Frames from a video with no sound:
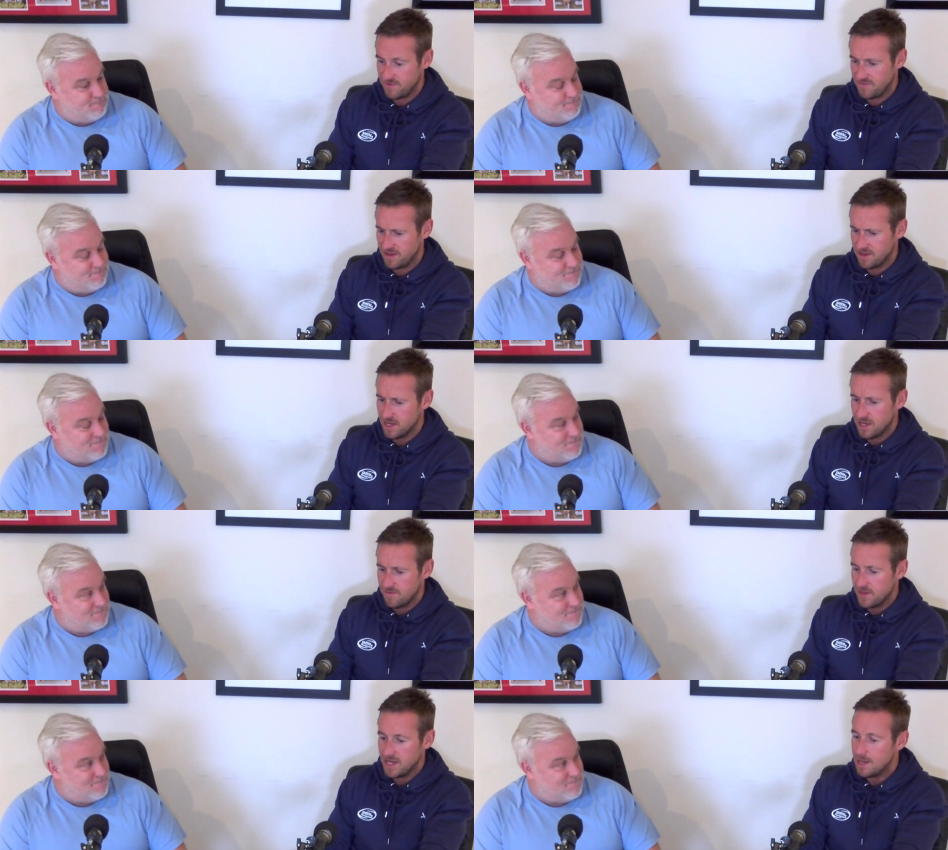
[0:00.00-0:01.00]
Speaker 1: that,
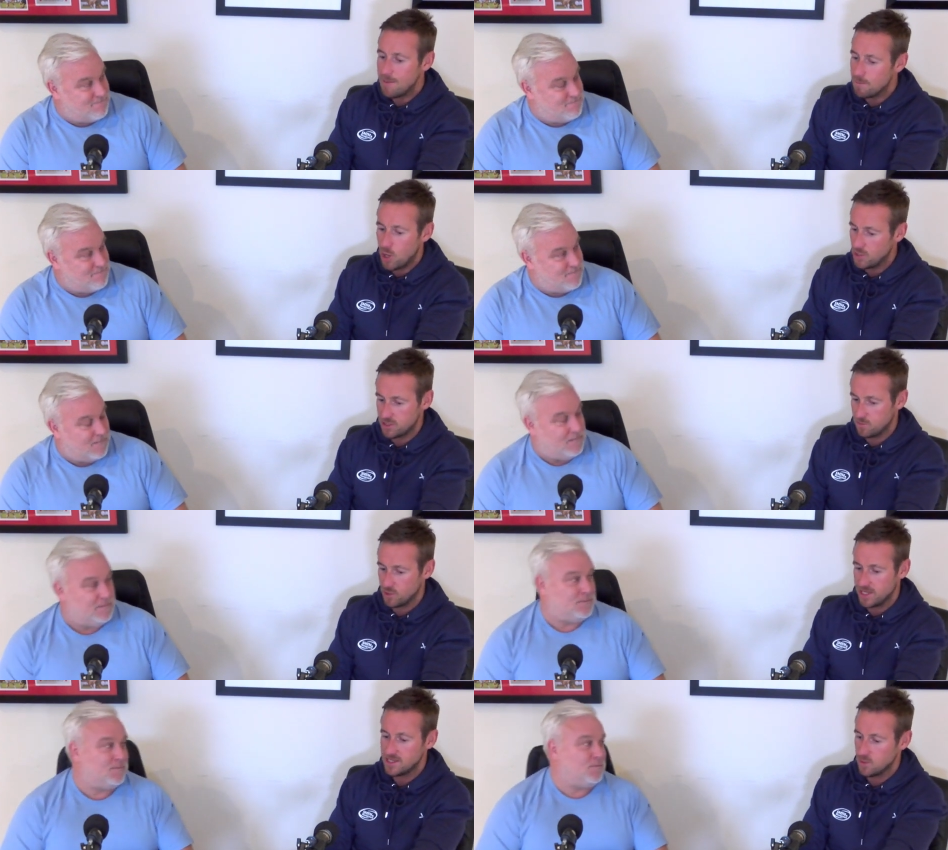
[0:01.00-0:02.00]

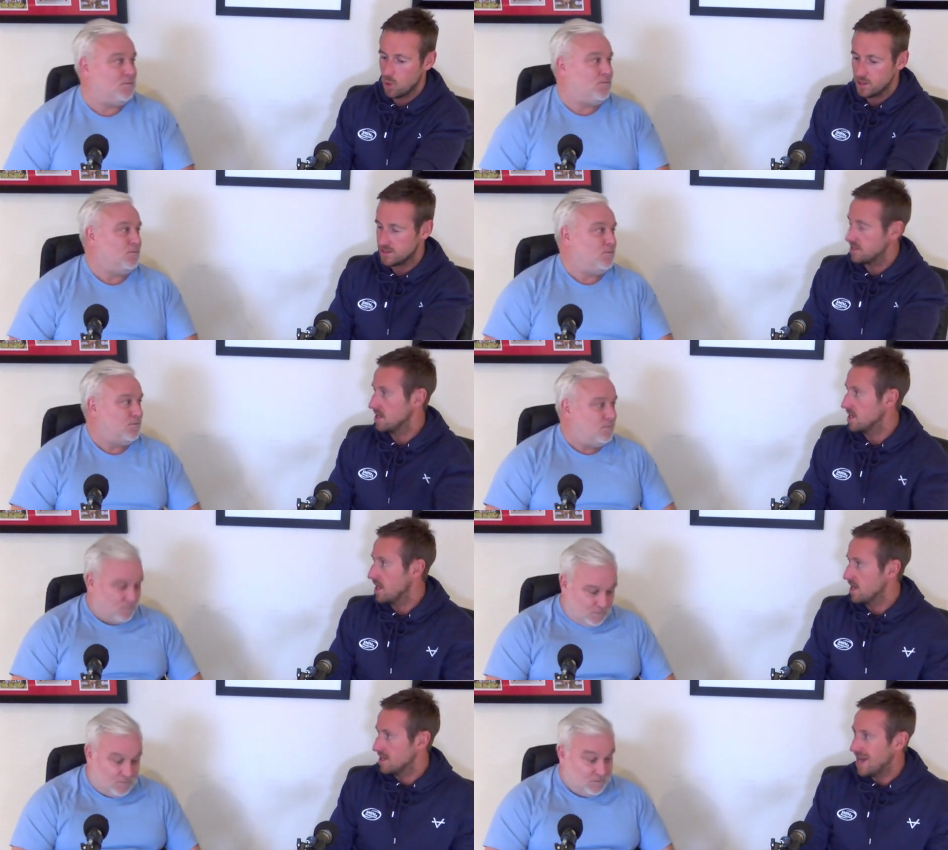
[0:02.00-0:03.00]
impossible. He's a once in
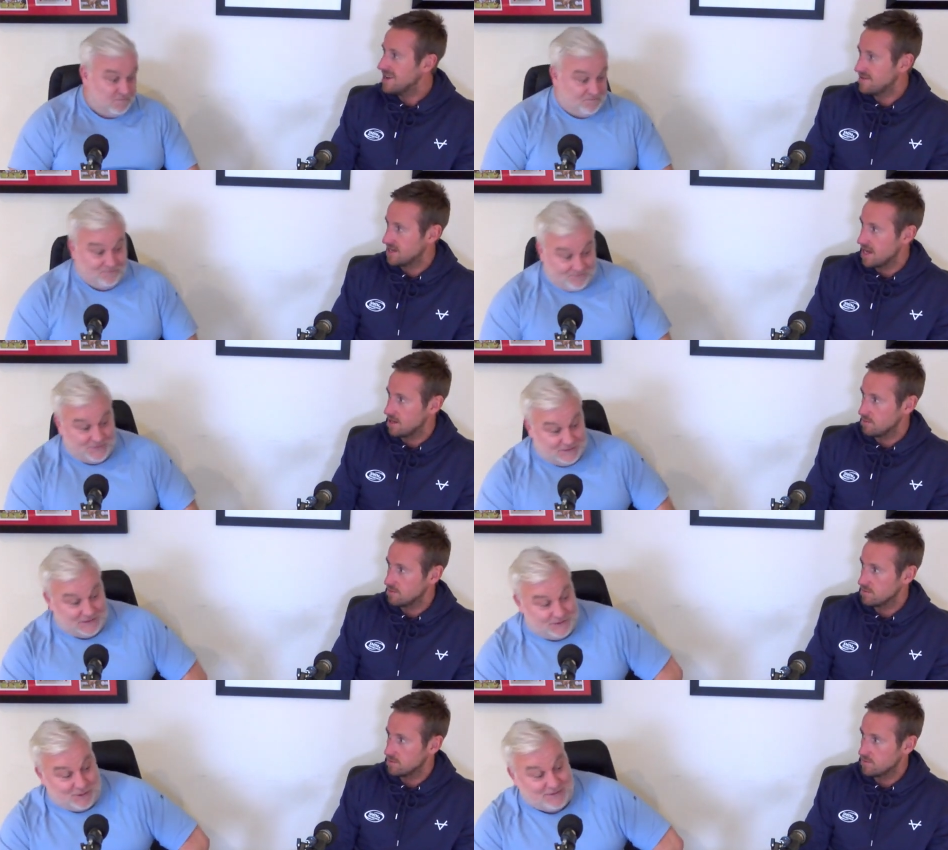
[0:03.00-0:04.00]
a, a lifetime.
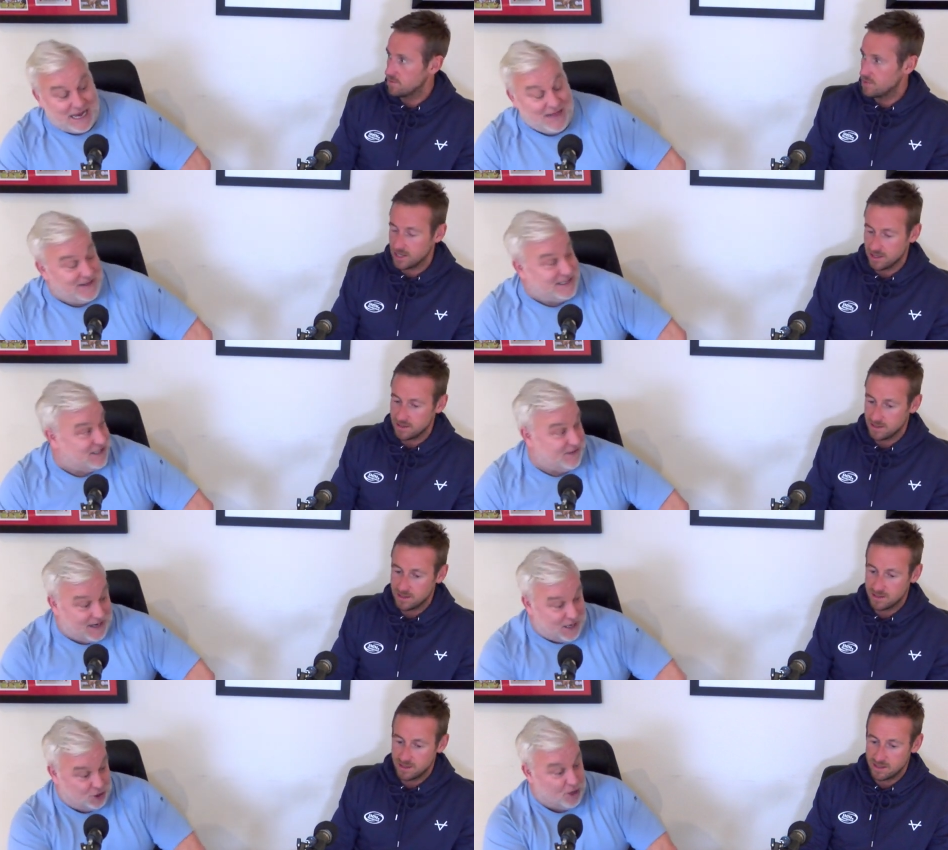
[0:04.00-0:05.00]
So I'm saying player. this is you
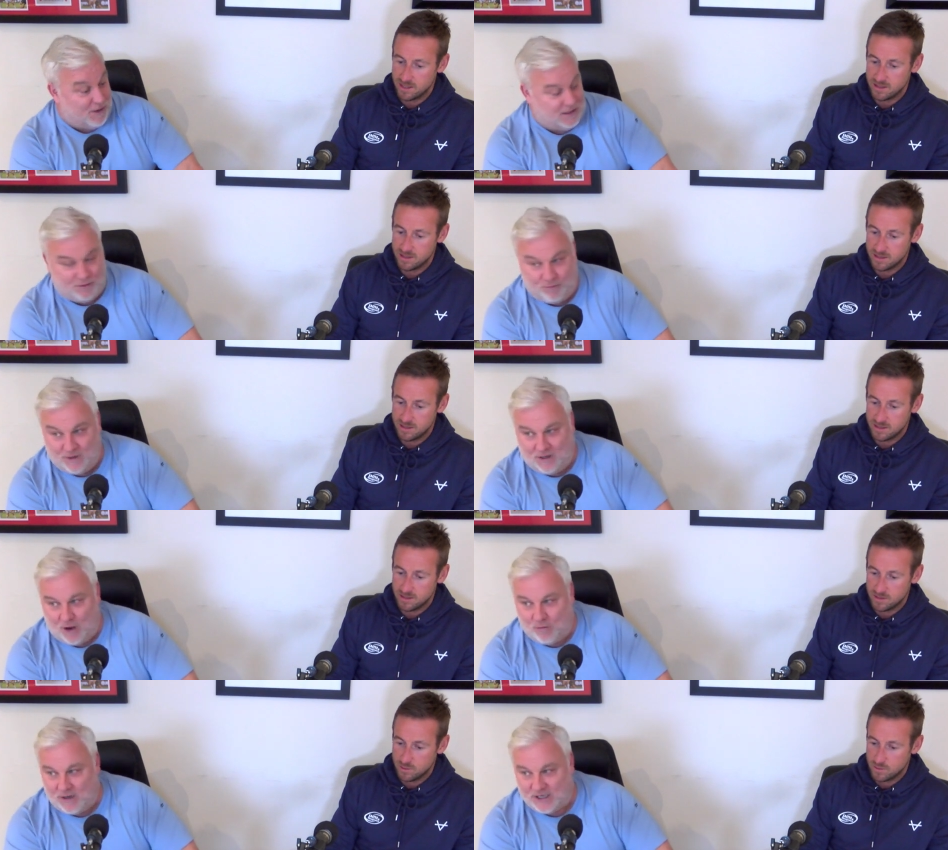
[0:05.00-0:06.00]
think John,
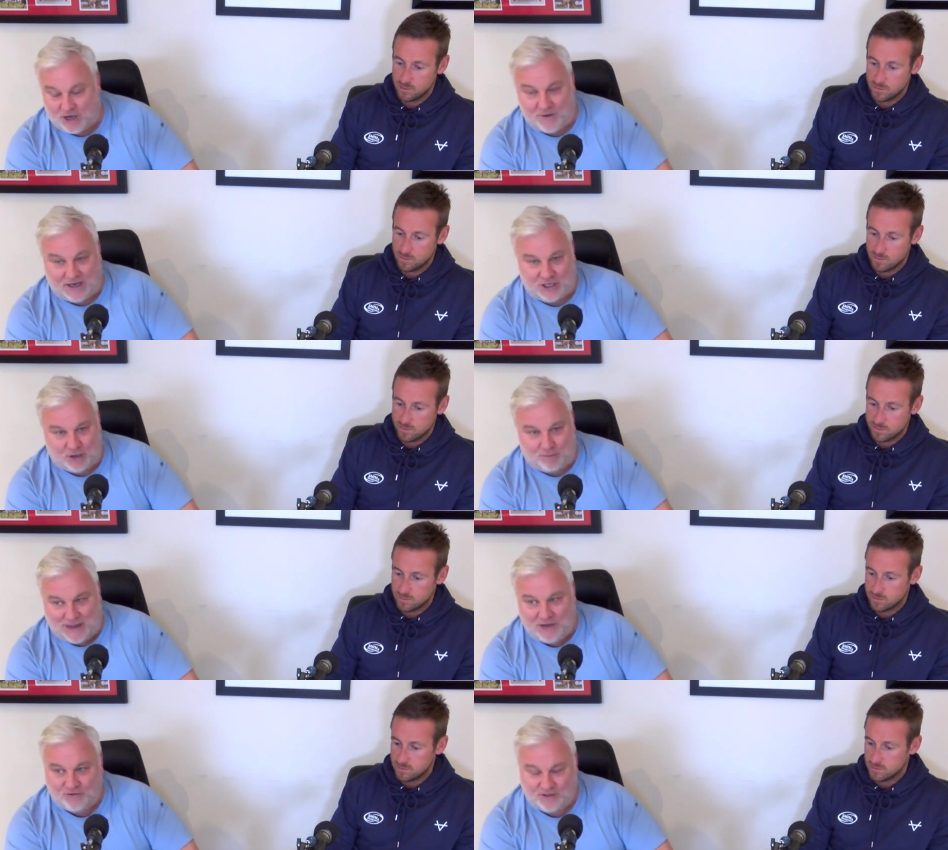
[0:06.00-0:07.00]
Speaker 2: you know, historically John
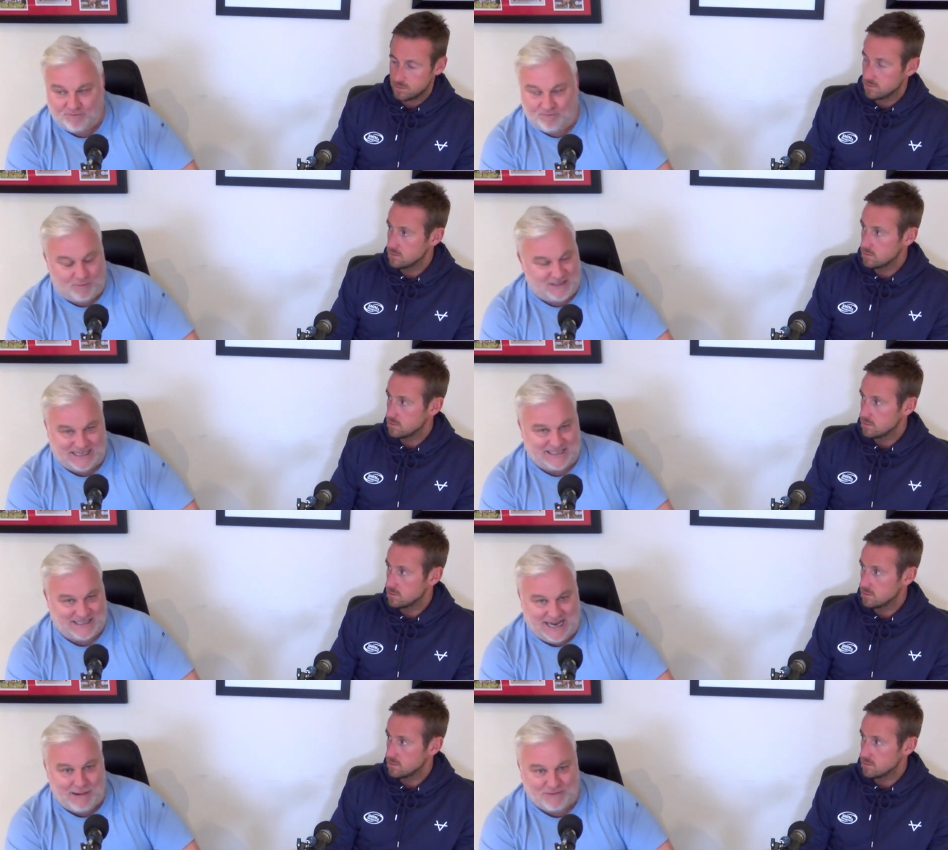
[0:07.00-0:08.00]
played
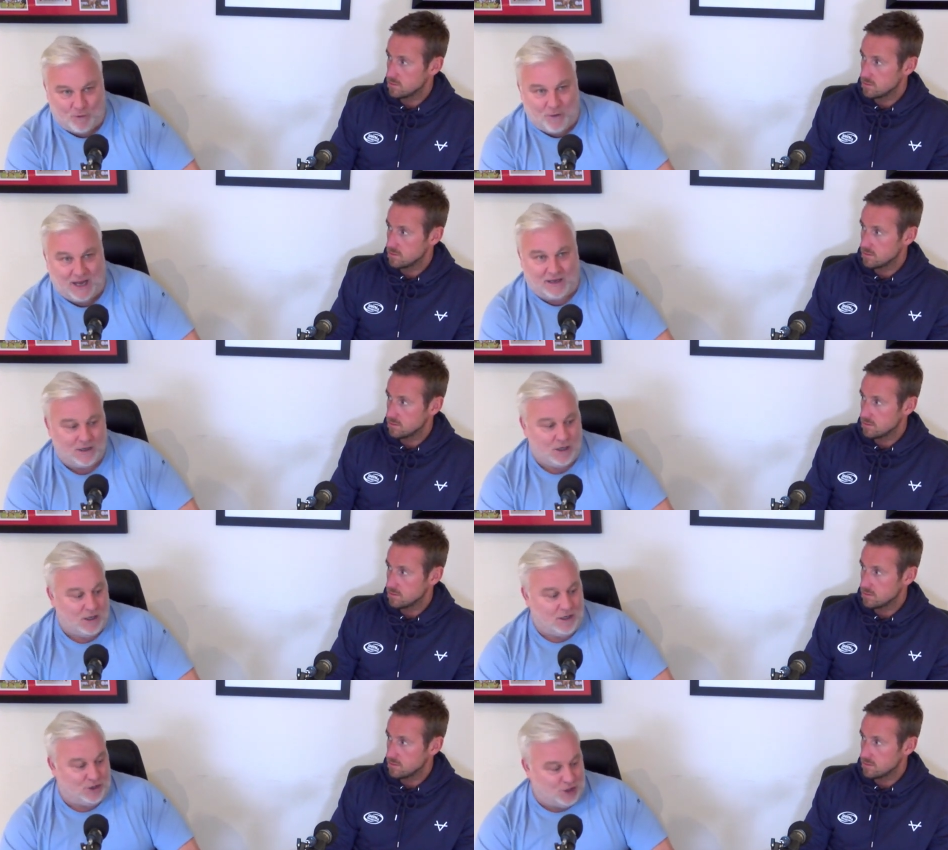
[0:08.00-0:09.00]
160 games for Wigan.
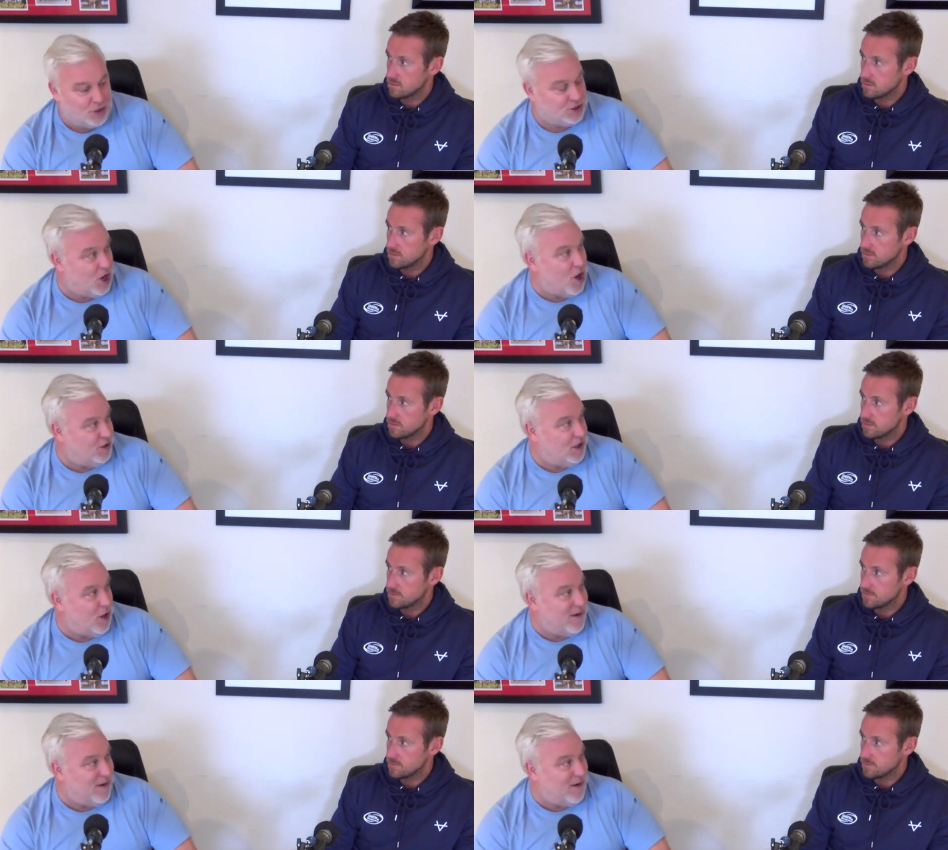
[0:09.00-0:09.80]
John's gone. You know,